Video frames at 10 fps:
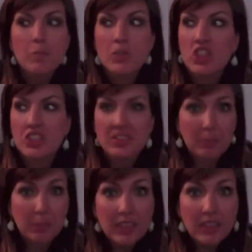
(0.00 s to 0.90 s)
she's
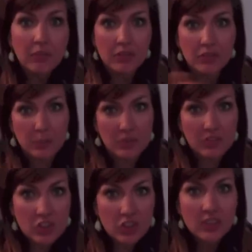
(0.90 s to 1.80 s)
competing for this
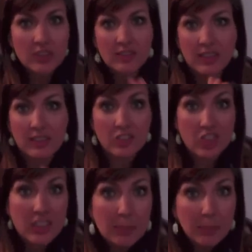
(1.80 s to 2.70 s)
position as the king's
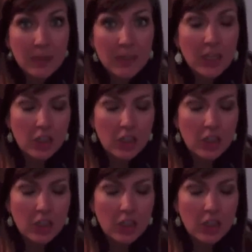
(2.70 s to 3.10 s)
champion.